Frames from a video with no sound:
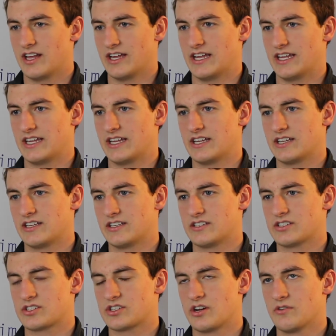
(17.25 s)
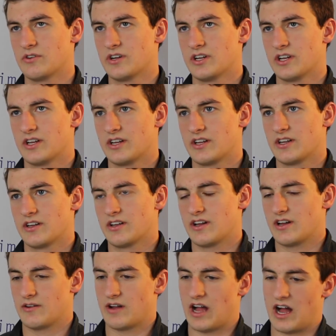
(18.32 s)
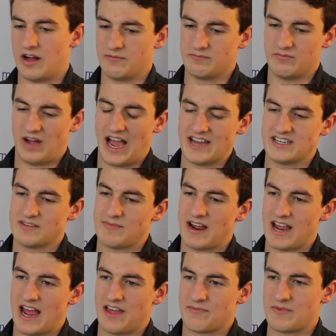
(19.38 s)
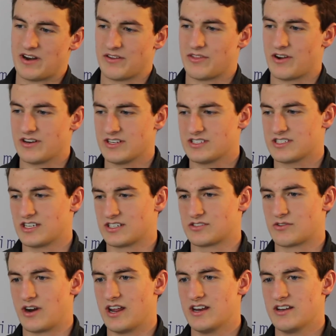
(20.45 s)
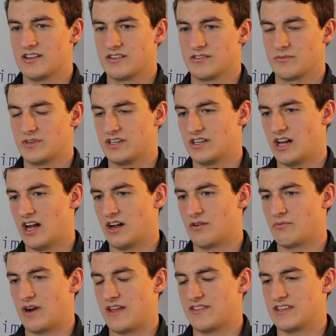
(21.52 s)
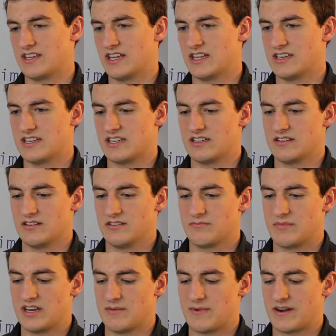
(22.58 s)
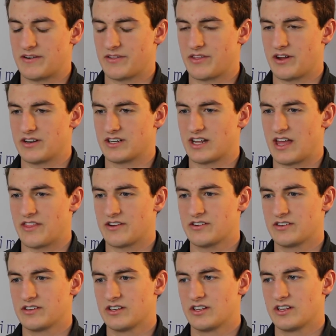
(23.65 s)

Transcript: And so I did my half marathon in 6th grade. We ran the Indy mini marathon together.